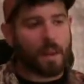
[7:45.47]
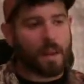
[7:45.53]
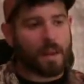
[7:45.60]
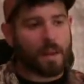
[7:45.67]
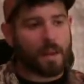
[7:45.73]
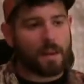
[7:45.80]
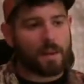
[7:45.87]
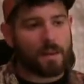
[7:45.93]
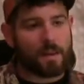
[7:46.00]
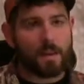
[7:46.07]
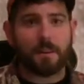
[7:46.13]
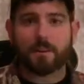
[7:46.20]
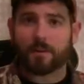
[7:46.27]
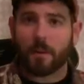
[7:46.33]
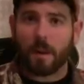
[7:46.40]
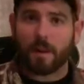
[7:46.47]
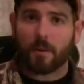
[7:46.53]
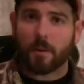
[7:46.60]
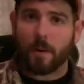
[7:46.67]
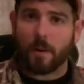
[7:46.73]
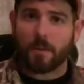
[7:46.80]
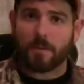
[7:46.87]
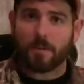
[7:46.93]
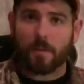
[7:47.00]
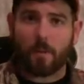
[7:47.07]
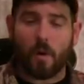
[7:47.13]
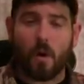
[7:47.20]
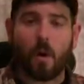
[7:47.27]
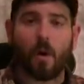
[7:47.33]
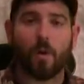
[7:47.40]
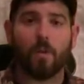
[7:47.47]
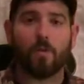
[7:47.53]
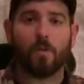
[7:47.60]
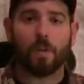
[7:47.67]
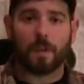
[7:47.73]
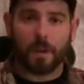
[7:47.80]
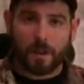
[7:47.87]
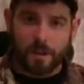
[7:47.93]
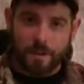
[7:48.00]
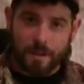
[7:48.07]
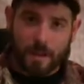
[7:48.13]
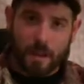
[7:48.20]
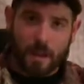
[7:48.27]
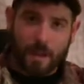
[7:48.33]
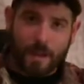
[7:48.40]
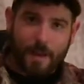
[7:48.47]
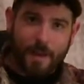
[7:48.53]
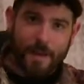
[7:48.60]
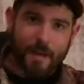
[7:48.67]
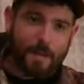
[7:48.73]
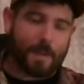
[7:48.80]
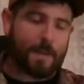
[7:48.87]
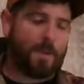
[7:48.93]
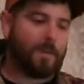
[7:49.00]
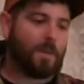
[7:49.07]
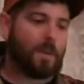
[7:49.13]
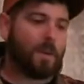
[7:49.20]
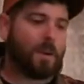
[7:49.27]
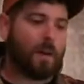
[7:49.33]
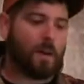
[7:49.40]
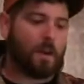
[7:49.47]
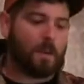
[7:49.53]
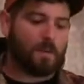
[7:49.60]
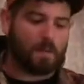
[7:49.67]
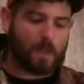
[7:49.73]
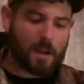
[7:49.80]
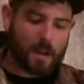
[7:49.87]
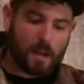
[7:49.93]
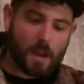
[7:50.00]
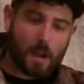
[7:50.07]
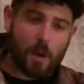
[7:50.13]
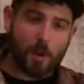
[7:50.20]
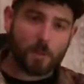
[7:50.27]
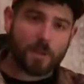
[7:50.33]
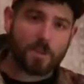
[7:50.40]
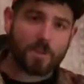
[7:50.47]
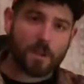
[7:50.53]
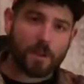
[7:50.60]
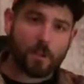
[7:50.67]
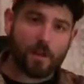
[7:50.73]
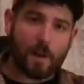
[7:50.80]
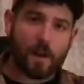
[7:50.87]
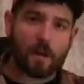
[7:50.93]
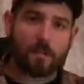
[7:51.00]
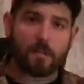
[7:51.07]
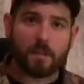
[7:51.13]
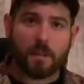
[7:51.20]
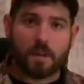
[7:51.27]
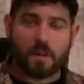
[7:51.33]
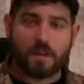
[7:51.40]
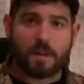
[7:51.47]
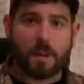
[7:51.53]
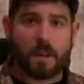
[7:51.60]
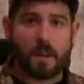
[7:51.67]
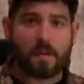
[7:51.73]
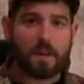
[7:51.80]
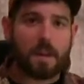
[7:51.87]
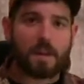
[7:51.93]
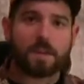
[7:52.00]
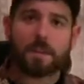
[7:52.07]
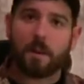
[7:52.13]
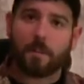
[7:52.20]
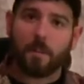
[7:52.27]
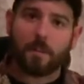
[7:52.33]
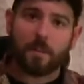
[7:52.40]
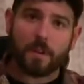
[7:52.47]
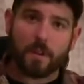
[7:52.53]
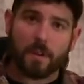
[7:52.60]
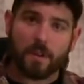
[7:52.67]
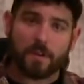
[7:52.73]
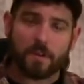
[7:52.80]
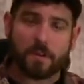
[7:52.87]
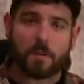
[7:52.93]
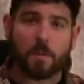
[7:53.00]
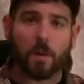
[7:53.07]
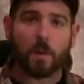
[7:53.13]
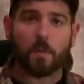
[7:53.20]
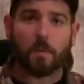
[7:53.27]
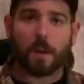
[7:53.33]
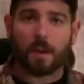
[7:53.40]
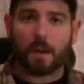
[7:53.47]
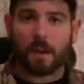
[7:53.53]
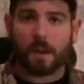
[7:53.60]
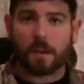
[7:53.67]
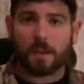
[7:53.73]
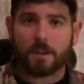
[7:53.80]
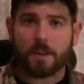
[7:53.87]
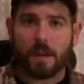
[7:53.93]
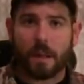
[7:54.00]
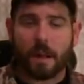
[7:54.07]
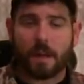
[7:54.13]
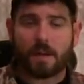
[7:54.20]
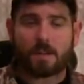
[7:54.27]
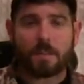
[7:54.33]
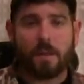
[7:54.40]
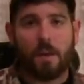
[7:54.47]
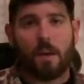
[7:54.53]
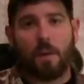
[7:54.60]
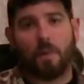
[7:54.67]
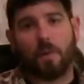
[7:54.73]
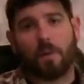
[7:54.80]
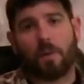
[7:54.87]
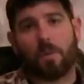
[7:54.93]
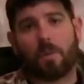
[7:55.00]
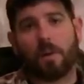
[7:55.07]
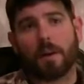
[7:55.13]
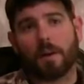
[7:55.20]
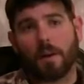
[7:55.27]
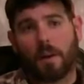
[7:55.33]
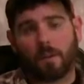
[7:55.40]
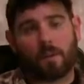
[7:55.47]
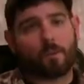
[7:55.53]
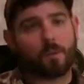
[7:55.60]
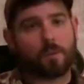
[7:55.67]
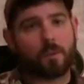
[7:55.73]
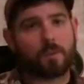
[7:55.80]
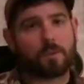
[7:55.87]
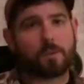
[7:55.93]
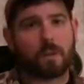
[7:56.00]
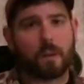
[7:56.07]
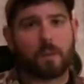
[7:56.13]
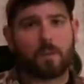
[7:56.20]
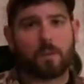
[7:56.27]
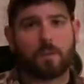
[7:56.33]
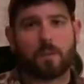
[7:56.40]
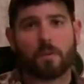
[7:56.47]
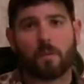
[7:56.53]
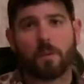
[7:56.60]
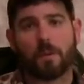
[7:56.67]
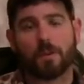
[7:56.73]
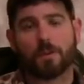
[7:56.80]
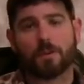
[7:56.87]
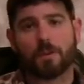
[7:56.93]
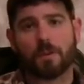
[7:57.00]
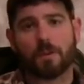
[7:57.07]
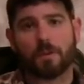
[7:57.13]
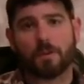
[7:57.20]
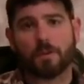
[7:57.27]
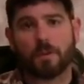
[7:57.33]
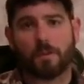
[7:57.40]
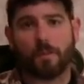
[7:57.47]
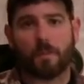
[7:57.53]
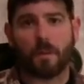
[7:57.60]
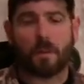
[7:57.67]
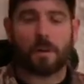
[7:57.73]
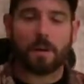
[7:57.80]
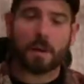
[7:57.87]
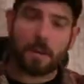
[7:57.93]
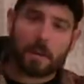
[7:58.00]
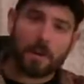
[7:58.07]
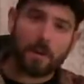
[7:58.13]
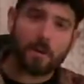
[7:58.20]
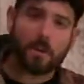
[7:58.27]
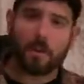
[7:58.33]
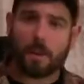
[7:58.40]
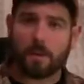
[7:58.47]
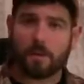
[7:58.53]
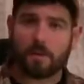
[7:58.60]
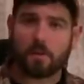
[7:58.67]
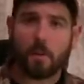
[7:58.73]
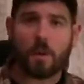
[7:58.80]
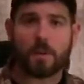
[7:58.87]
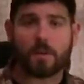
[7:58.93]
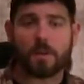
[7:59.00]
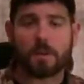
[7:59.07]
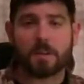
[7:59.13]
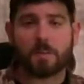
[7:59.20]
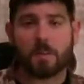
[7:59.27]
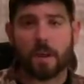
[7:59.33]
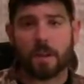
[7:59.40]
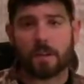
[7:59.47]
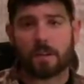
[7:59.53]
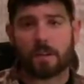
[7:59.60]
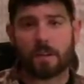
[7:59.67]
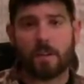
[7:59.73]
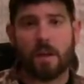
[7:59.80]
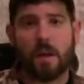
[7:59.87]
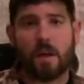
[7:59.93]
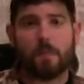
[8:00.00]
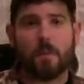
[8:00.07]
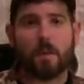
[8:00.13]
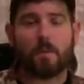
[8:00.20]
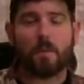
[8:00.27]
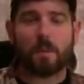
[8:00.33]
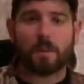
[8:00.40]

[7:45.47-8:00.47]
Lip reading: and they attract crowds from all over the country. And I hope you stick around, check out the next couple of videos, because we're going to break down each class. We're going to break down the rules, and we're going to show you some gear and what to expect and maybe